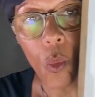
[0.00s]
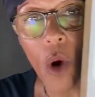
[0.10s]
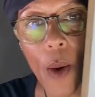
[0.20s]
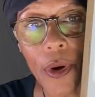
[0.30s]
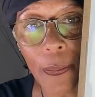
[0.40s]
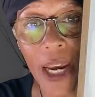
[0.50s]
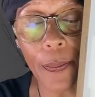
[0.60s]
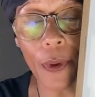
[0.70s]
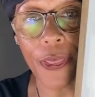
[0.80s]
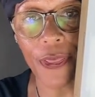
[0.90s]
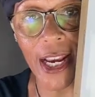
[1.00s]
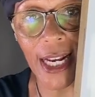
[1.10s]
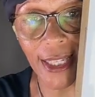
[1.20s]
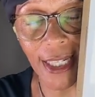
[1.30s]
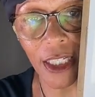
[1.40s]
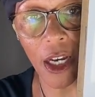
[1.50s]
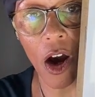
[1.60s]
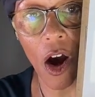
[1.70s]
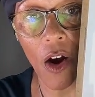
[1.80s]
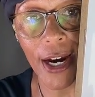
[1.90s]
Where would people think this
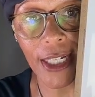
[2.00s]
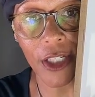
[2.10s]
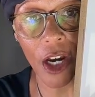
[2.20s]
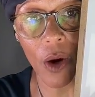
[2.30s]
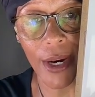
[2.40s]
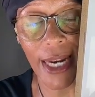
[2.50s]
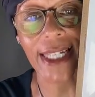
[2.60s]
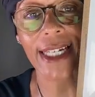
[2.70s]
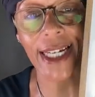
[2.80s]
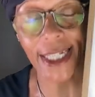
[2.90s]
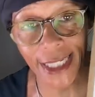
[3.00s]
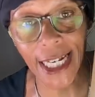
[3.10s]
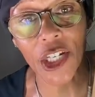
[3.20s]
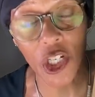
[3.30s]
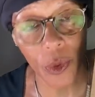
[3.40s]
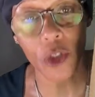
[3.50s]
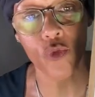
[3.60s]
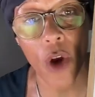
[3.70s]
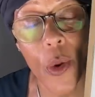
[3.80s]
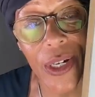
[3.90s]
car is going? It's a
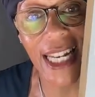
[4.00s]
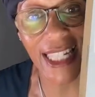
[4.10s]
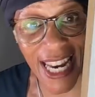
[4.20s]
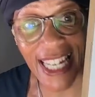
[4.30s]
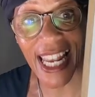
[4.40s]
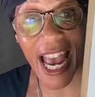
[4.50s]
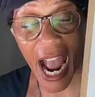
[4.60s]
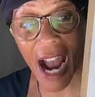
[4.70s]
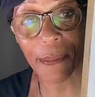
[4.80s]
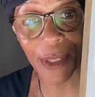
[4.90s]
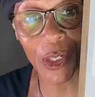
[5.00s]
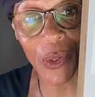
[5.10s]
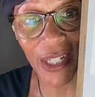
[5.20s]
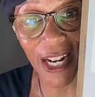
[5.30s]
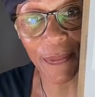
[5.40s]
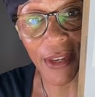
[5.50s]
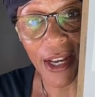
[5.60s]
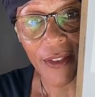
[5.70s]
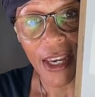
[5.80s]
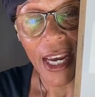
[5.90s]
continuous road. It is, absolutely.
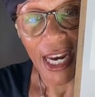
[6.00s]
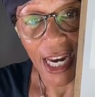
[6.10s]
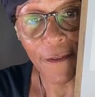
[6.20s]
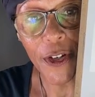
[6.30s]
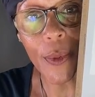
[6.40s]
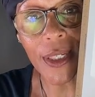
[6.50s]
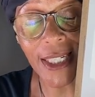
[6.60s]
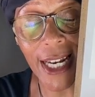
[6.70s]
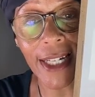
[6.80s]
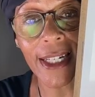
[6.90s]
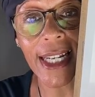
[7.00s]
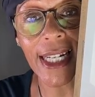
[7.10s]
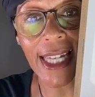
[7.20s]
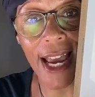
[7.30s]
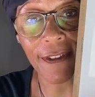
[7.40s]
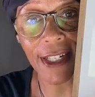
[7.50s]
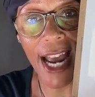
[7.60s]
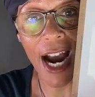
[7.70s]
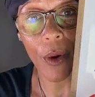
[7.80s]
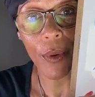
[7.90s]
If you were signalling left
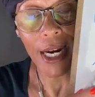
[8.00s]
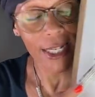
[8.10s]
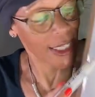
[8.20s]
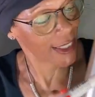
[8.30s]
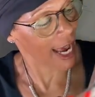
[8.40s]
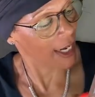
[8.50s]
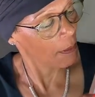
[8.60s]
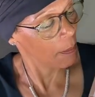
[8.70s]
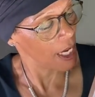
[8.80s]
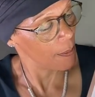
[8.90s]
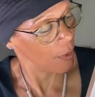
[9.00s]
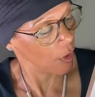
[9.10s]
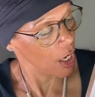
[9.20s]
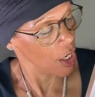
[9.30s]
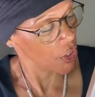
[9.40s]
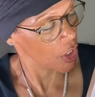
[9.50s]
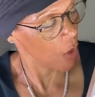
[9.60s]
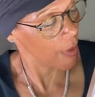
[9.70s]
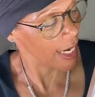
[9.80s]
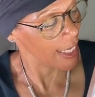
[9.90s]
now, you're telling people you're
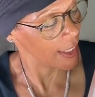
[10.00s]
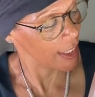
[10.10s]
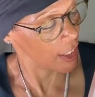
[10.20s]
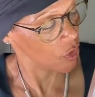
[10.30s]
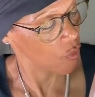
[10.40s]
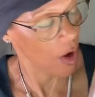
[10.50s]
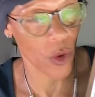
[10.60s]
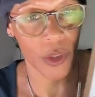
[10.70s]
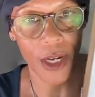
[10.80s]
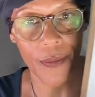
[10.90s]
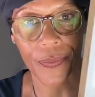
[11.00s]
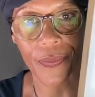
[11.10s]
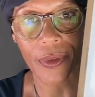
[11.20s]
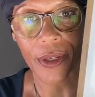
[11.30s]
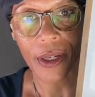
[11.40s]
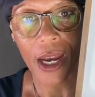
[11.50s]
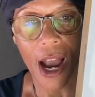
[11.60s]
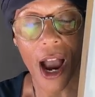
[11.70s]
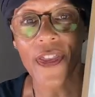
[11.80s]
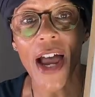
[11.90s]
going into this road.
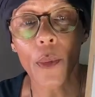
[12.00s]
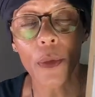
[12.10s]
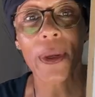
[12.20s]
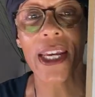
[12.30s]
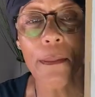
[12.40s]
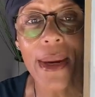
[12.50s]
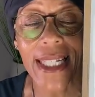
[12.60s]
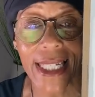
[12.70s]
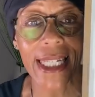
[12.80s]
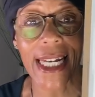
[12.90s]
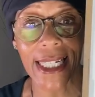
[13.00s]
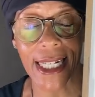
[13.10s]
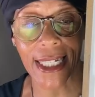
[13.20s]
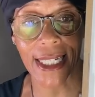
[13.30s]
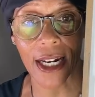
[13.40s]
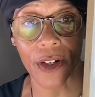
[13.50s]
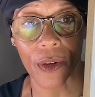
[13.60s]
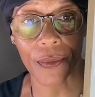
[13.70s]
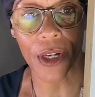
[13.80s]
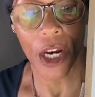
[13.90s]
And that would be a misleading
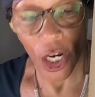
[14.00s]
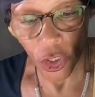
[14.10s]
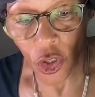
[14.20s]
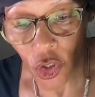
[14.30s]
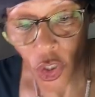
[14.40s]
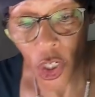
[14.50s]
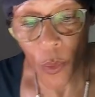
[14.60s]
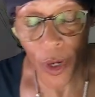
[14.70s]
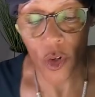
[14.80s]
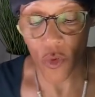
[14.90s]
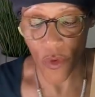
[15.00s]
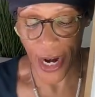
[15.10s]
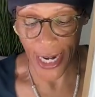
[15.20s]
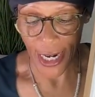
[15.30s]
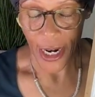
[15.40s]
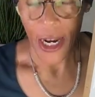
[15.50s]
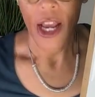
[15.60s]
signal. So do you agree?